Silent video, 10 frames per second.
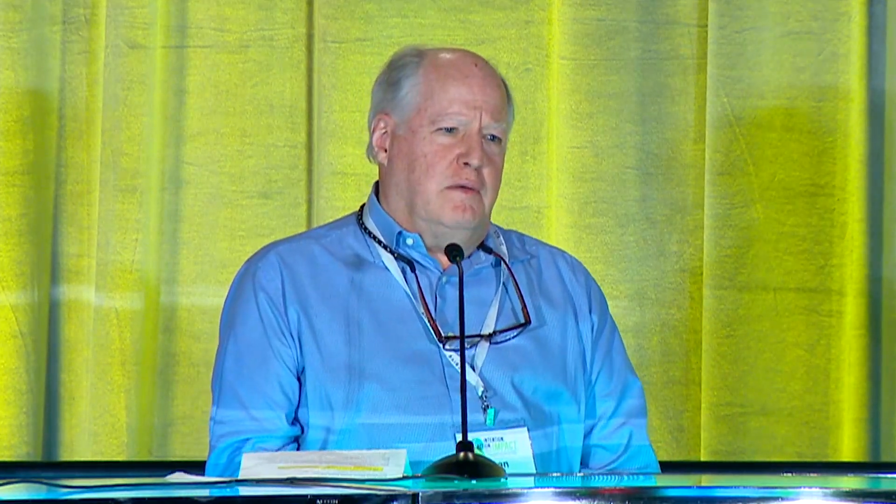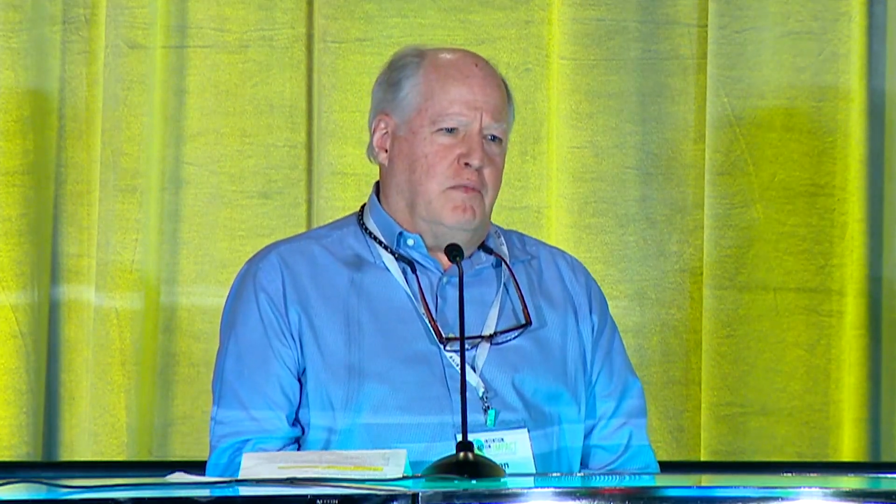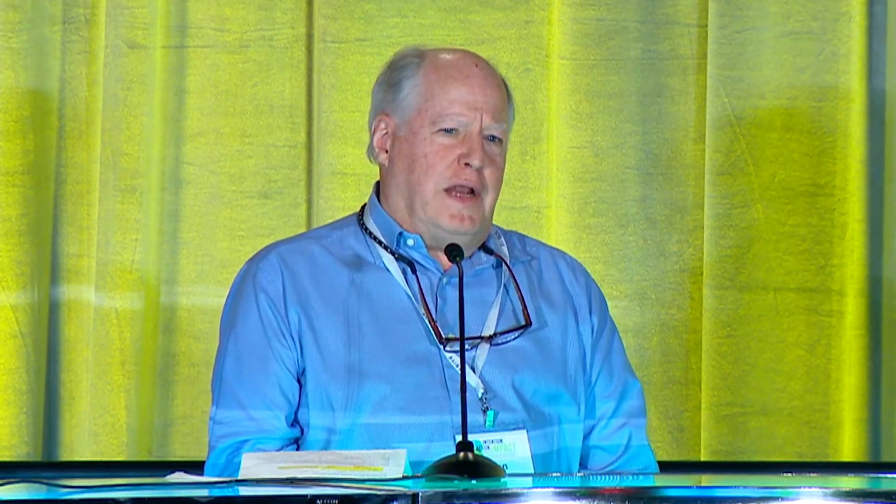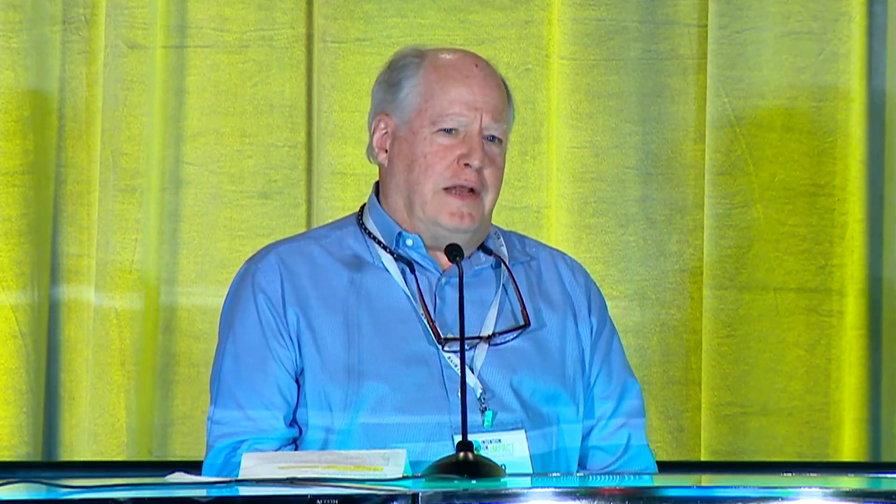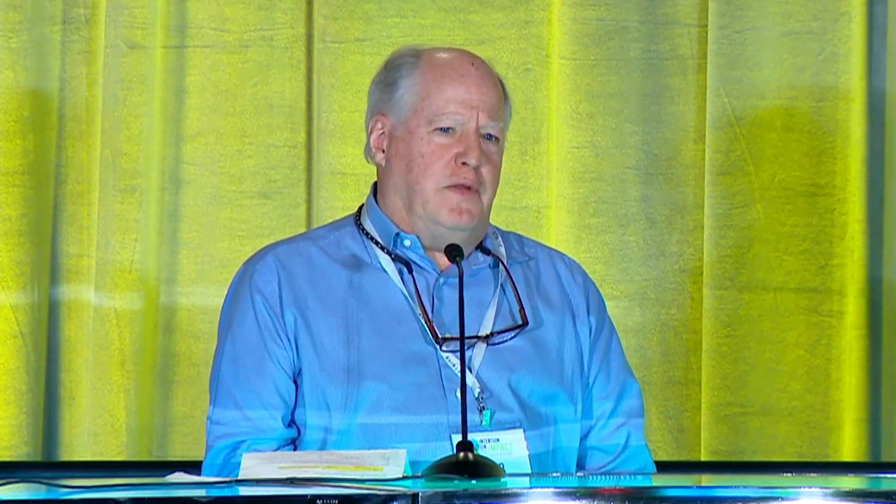
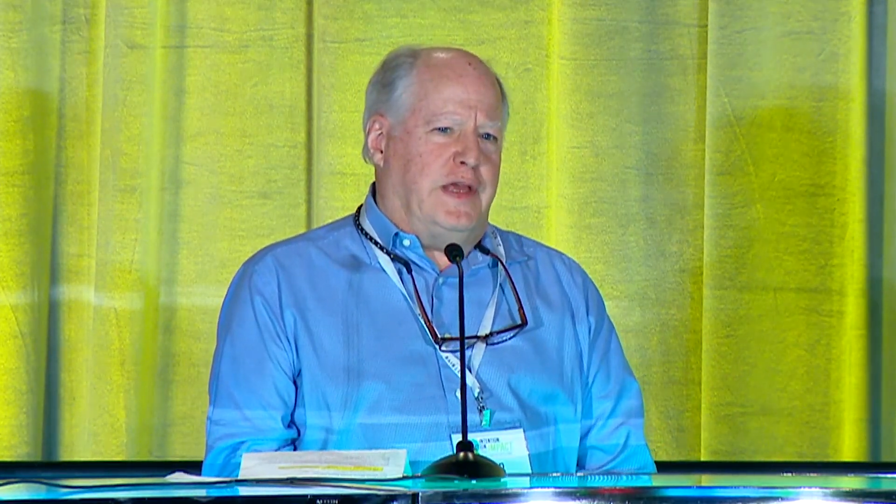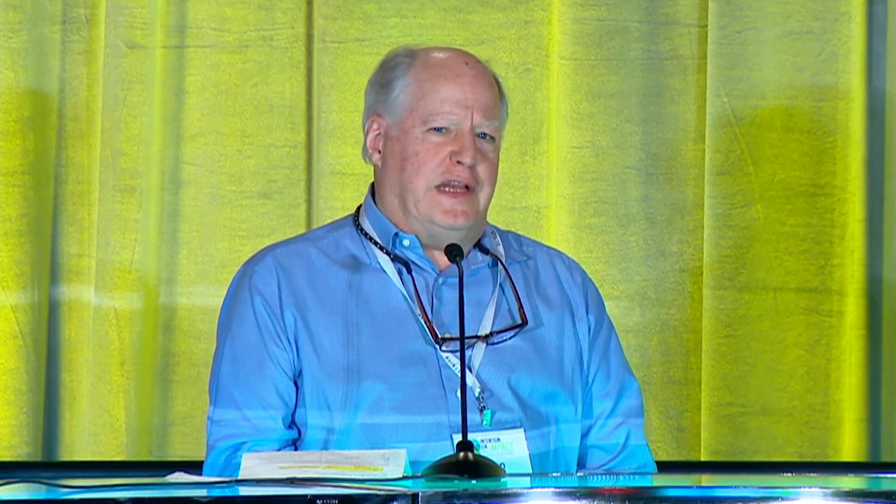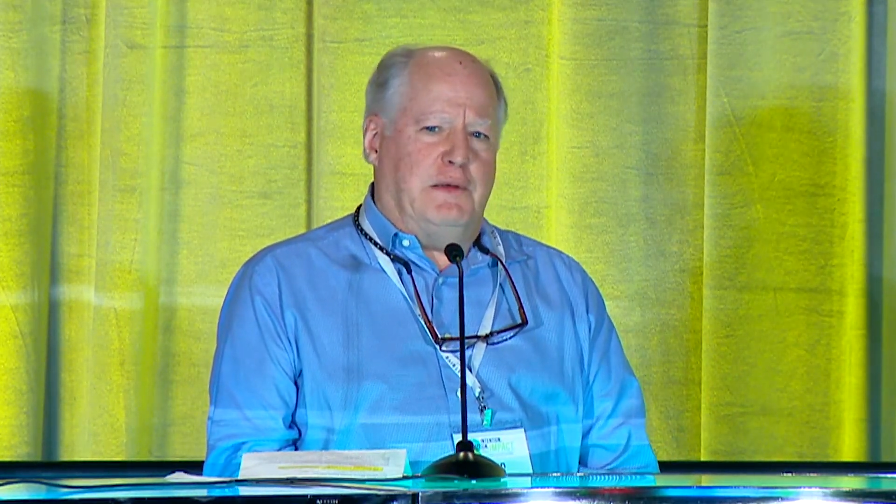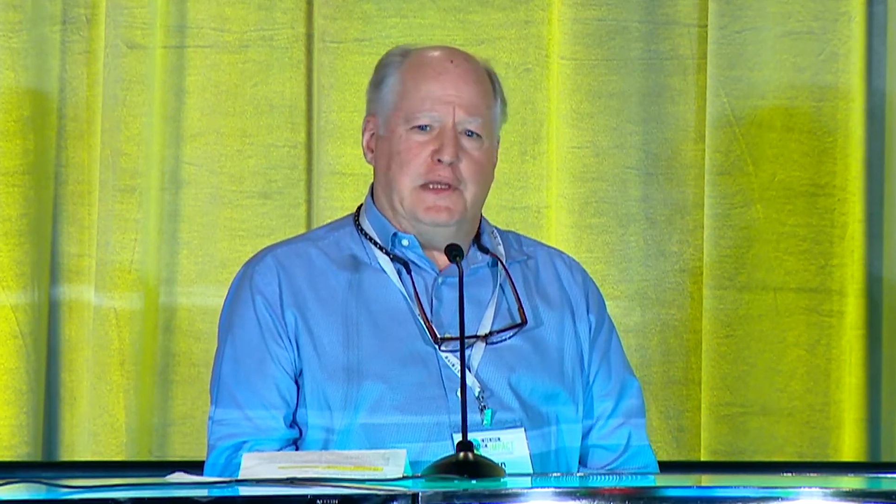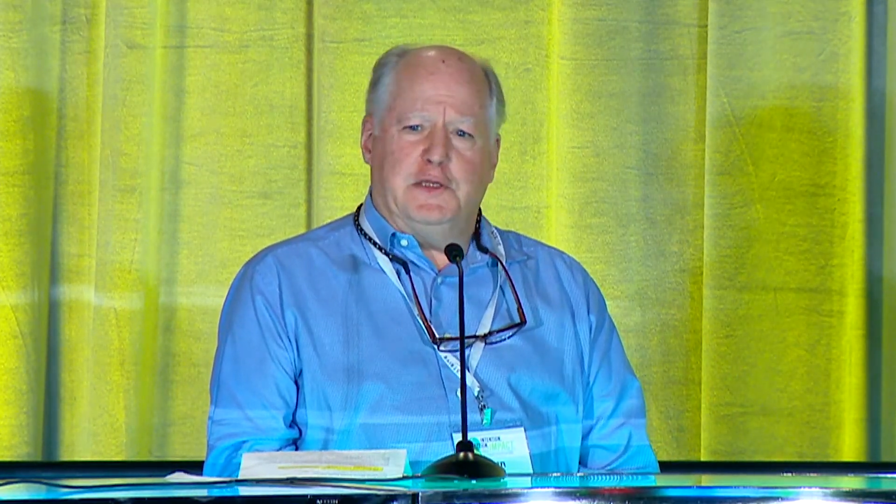But I don't think
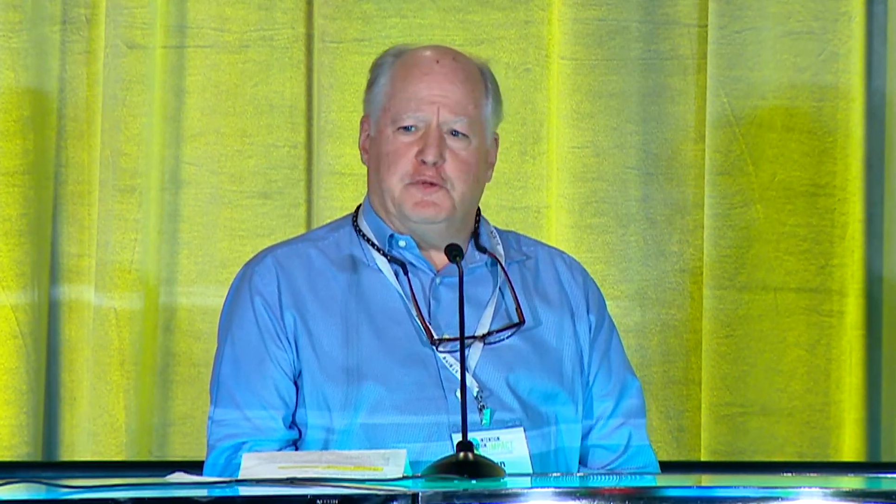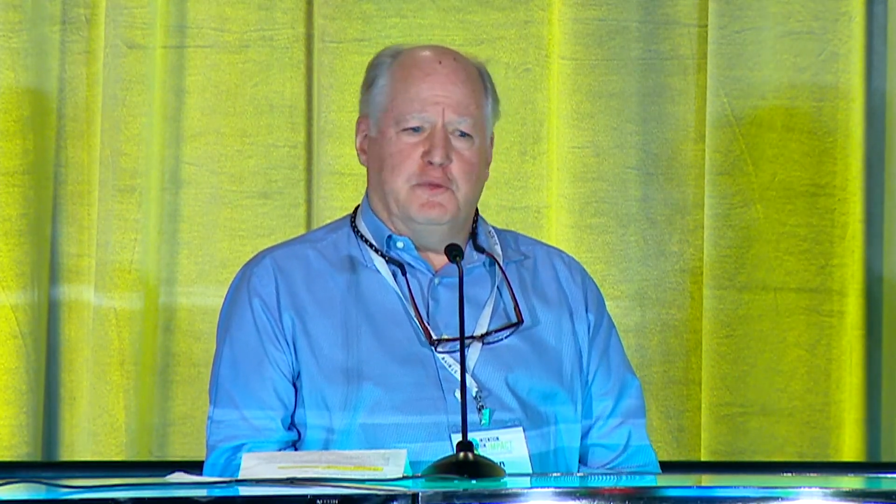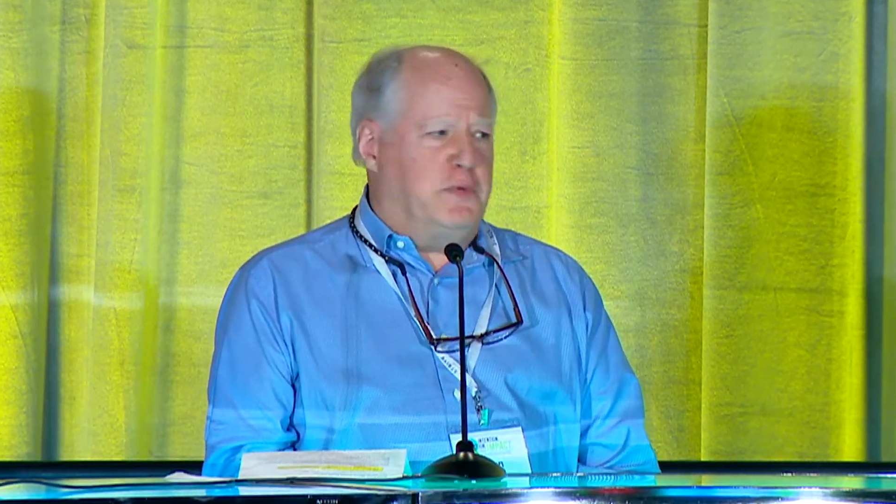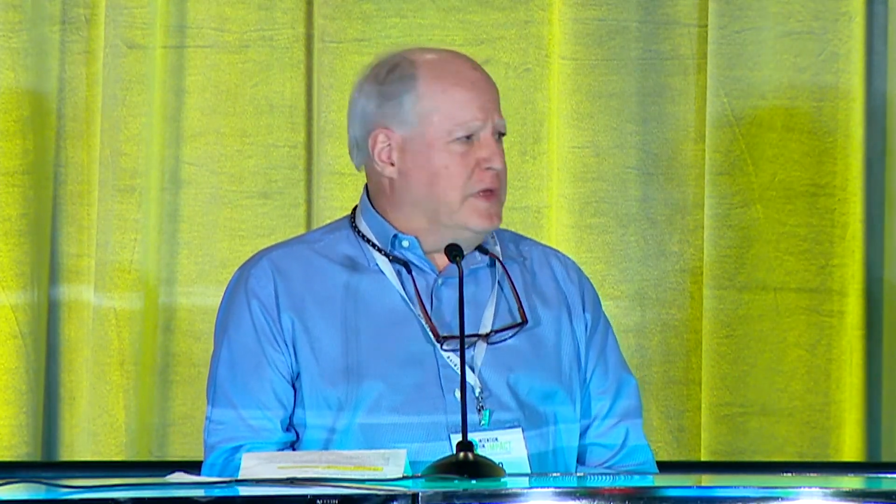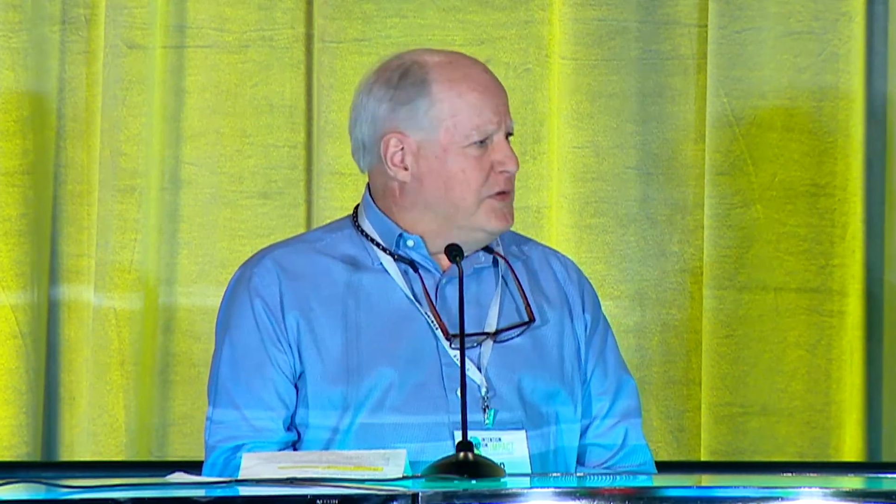anybody in this
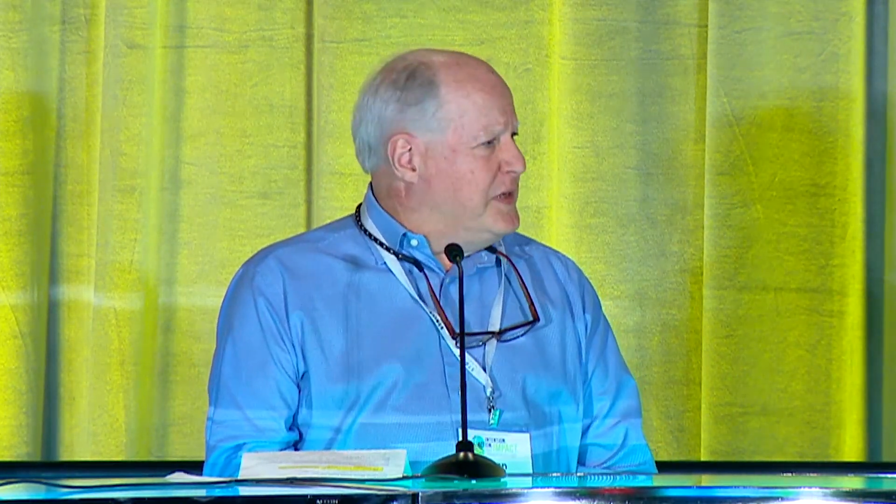room believes